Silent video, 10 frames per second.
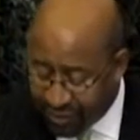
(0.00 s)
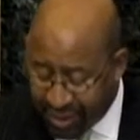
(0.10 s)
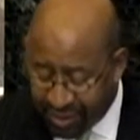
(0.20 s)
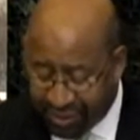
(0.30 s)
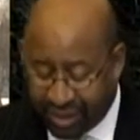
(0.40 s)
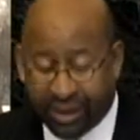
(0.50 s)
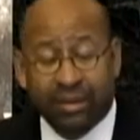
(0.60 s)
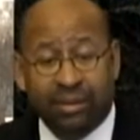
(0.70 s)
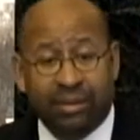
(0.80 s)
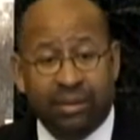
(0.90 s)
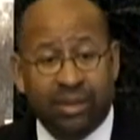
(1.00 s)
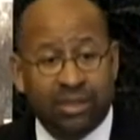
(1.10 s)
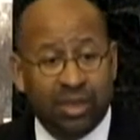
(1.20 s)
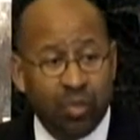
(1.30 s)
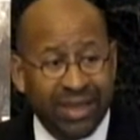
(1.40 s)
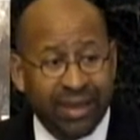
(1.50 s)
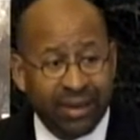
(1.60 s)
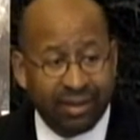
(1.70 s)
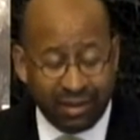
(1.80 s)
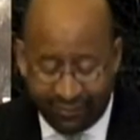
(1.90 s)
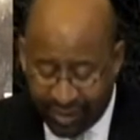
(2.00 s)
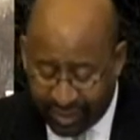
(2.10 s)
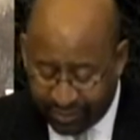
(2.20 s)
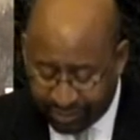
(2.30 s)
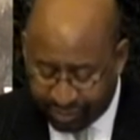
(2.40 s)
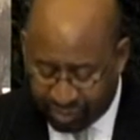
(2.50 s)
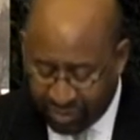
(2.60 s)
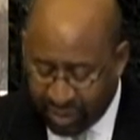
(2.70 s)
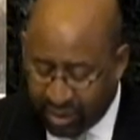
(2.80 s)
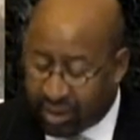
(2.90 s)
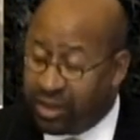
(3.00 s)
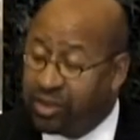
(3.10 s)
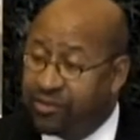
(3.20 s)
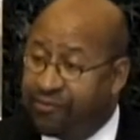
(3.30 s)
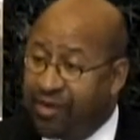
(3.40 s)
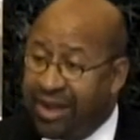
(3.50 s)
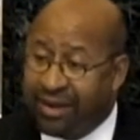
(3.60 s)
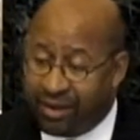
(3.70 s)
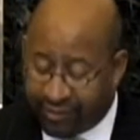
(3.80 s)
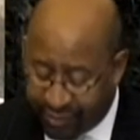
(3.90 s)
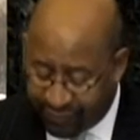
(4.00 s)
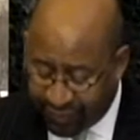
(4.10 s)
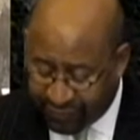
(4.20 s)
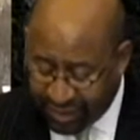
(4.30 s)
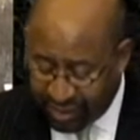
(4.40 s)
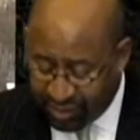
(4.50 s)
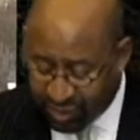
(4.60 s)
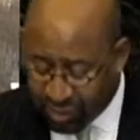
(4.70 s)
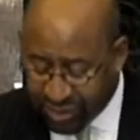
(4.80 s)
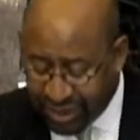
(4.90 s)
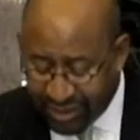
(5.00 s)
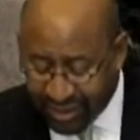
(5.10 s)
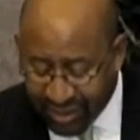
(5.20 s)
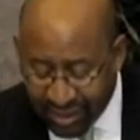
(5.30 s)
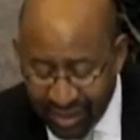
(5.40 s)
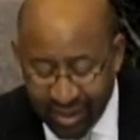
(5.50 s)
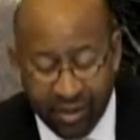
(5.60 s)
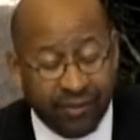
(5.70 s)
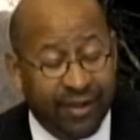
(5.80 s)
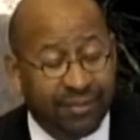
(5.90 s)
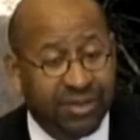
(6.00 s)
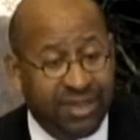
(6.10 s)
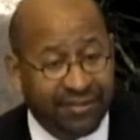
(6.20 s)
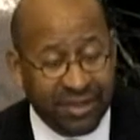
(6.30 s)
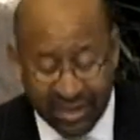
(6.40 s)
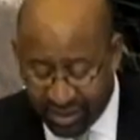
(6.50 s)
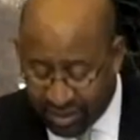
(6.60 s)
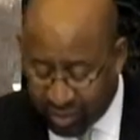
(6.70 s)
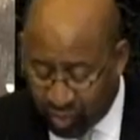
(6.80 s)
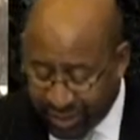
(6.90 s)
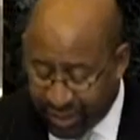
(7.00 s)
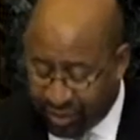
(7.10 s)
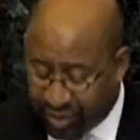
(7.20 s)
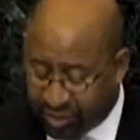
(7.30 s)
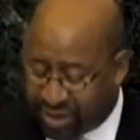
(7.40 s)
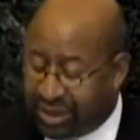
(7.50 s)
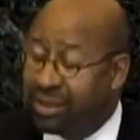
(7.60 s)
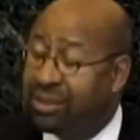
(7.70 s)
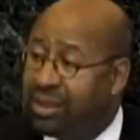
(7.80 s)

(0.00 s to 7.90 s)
Marathon is a weekend event. It goes from Friday, November 15th through Sunday, November 17th, 2013.